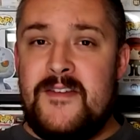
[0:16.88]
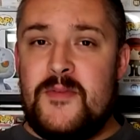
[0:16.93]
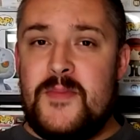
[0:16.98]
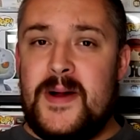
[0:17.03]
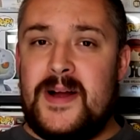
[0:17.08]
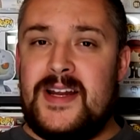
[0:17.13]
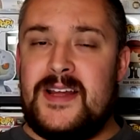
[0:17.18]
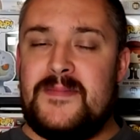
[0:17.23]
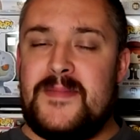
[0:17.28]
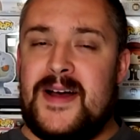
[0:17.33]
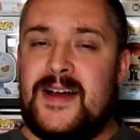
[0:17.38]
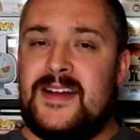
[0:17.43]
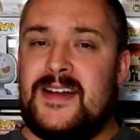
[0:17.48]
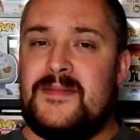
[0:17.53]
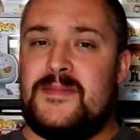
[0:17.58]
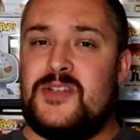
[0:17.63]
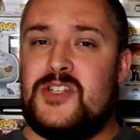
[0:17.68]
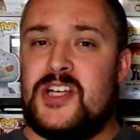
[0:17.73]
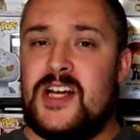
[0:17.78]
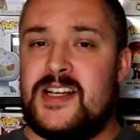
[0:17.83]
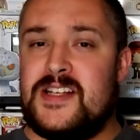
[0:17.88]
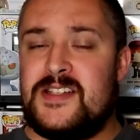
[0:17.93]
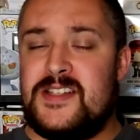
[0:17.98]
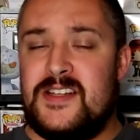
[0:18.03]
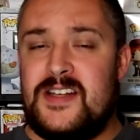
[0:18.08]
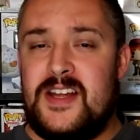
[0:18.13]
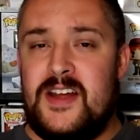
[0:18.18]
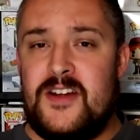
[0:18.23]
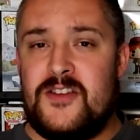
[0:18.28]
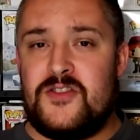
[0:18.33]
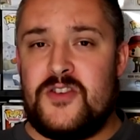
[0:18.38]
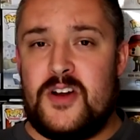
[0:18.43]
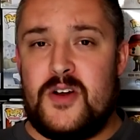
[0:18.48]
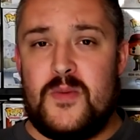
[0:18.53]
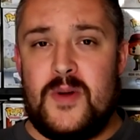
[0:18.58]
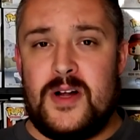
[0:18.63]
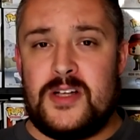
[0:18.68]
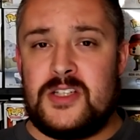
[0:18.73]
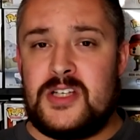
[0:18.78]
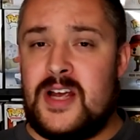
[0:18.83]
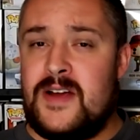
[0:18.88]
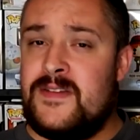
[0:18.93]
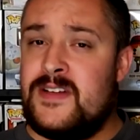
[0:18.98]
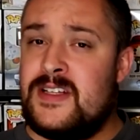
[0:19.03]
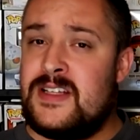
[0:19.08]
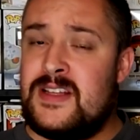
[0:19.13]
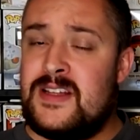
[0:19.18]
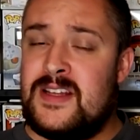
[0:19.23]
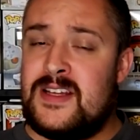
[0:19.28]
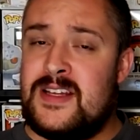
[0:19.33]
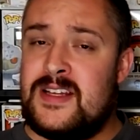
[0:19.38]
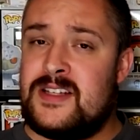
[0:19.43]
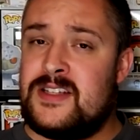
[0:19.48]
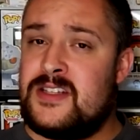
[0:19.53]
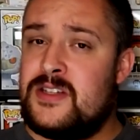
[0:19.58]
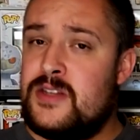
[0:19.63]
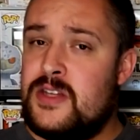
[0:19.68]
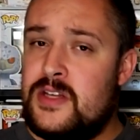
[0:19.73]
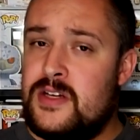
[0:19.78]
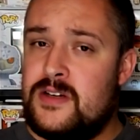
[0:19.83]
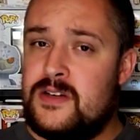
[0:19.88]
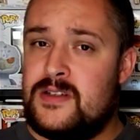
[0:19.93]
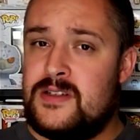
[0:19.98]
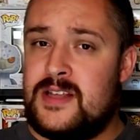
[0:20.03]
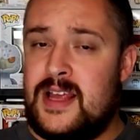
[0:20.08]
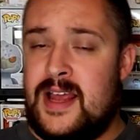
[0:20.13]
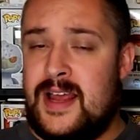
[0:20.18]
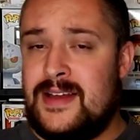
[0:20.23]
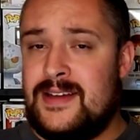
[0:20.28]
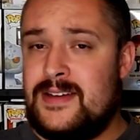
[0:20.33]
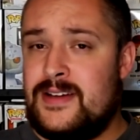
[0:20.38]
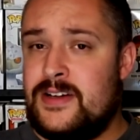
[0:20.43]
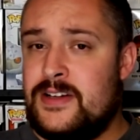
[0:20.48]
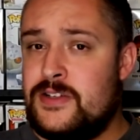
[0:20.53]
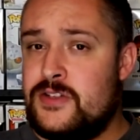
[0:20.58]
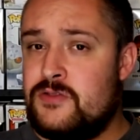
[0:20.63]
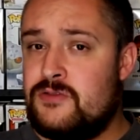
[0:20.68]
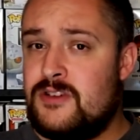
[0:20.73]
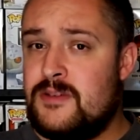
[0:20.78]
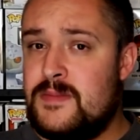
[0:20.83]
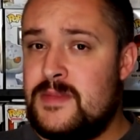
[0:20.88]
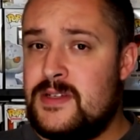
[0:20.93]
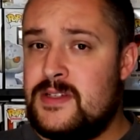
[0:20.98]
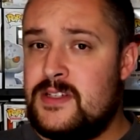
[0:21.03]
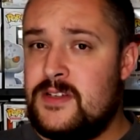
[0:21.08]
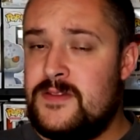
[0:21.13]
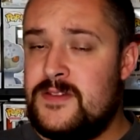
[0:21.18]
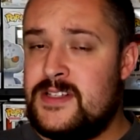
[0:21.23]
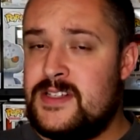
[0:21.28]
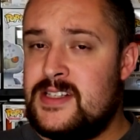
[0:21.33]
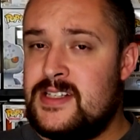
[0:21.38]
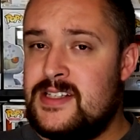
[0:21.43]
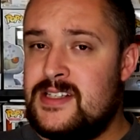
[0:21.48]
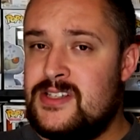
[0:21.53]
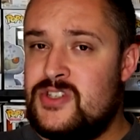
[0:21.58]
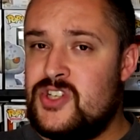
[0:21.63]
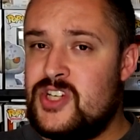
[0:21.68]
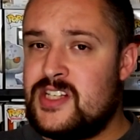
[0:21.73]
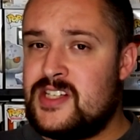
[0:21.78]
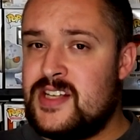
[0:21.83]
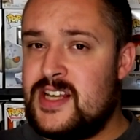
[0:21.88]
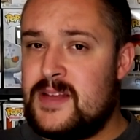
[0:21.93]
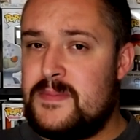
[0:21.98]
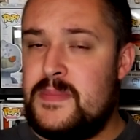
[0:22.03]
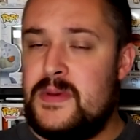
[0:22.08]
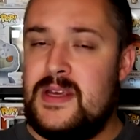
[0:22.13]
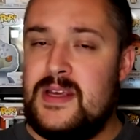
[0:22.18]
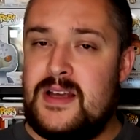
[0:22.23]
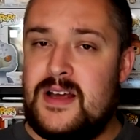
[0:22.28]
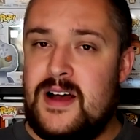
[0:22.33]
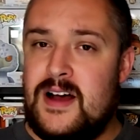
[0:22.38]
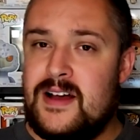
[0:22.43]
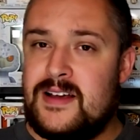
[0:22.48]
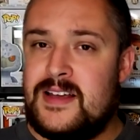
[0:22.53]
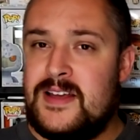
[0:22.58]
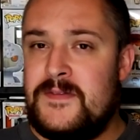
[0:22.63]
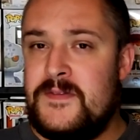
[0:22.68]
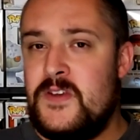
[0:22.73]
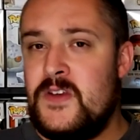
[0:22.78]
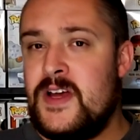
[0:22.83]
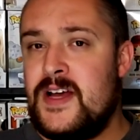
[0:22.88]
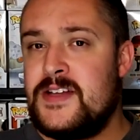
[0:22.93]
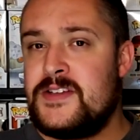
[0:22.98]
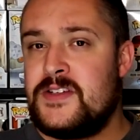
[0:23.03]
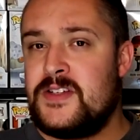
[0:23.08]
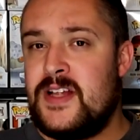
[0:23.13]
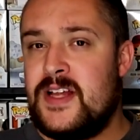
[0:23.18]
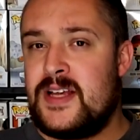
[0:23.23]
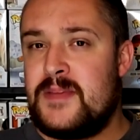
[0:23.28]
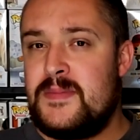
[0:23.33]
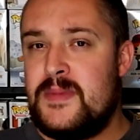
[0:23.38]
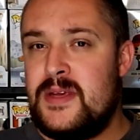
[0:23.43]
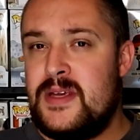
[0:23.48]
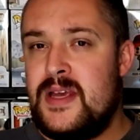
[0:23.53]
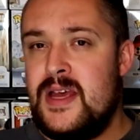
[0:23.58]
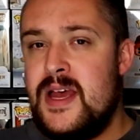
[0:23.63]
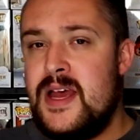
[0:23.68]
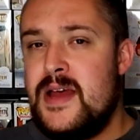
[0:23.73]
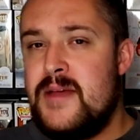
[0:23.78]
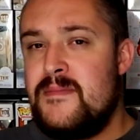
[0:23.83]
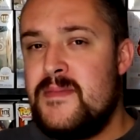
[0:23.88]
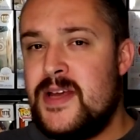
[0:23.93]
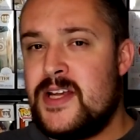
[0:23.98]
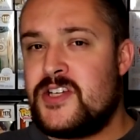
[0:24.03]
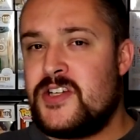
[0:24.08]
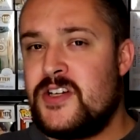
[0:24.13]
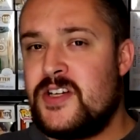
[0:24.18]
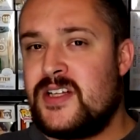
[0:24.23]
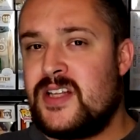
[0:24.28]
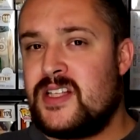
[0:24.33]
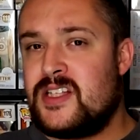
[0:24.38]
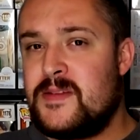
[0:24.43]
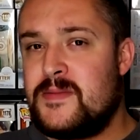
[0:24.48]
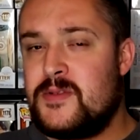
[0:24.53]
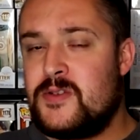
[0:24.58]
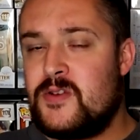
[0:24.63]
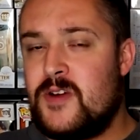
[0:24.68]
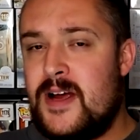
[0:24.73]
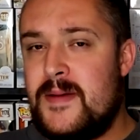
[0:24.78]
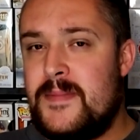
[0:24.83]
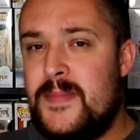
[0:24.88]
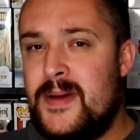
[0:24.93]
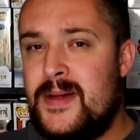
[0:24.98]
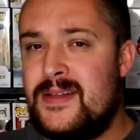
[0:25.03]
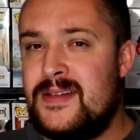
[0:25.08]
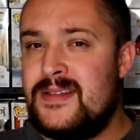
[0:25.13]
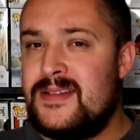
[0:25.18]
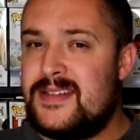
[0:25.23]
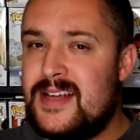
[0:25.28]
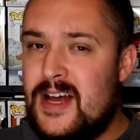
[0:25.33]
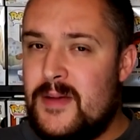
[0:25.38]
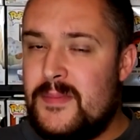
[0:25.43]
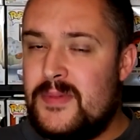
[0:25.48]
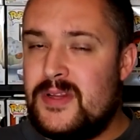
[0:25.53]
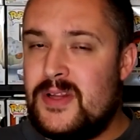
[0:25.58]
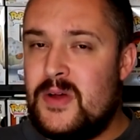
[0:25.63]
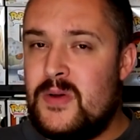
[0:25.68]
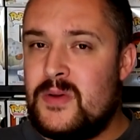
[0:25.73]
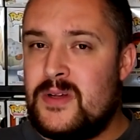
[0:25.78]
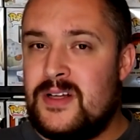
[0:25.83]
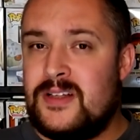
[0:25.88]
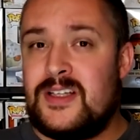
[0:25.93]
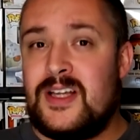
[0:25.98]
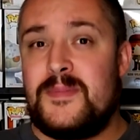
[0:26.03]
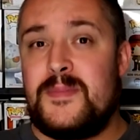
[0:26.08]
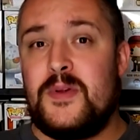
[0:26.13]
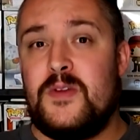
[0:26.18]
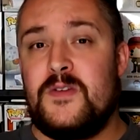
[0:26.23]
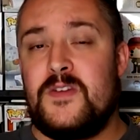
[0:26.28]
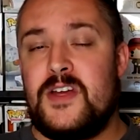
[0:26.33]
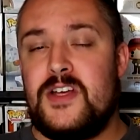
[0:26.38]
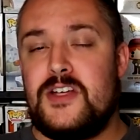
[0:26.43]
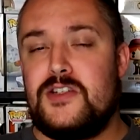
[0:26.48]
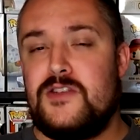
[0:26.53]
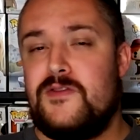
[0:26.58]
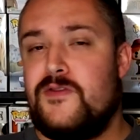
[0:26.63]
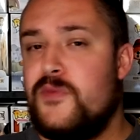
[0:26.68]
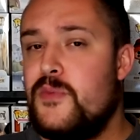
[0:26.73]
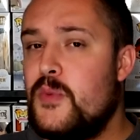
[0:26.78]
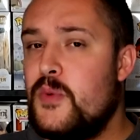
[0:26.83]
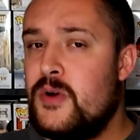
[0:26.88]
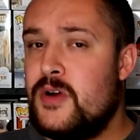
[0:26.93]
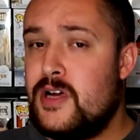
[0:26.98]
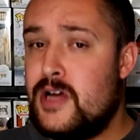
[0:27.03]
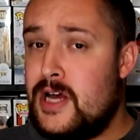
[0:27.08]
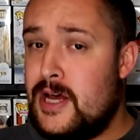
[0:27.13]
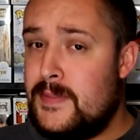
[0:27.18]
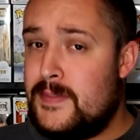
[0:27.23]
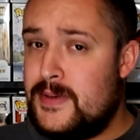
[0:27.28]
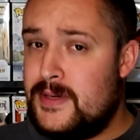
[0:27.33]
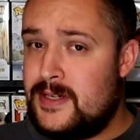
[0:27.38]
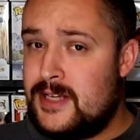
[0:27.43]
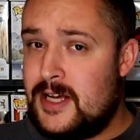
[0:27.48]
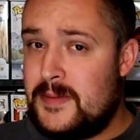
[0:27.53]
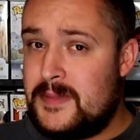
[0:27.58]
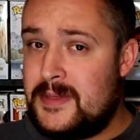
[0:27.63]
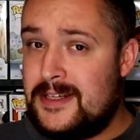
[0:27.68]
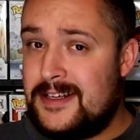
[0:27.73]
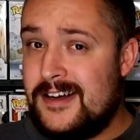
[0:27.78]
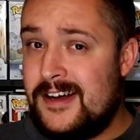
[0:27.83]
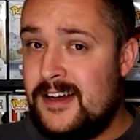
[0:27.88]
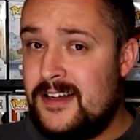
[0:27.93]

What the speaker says: Hey everybody, my name's Justin here. Try to watch everything that hits theaters and on streaming services just like Peacock. If you guys are like me, make sure to hit that subscribe button down below and click that bell notification for more up and coming